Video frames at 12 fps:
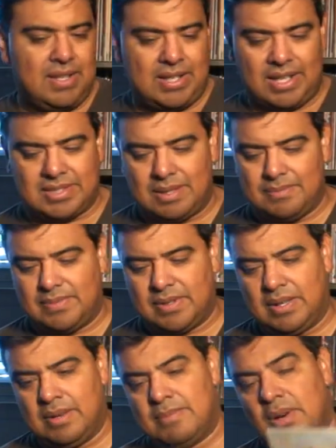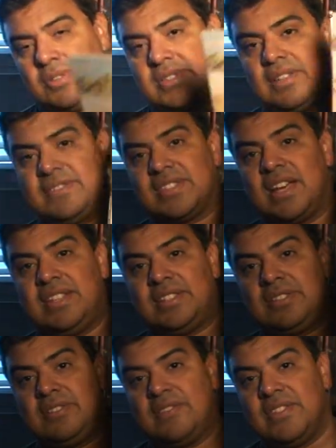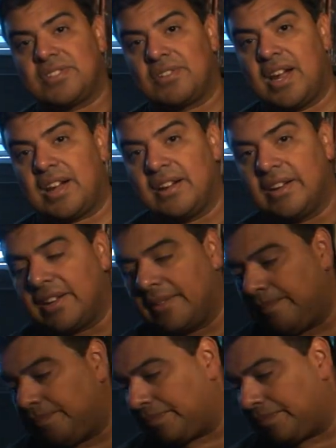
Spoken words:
Takes up most of side 2 of this record.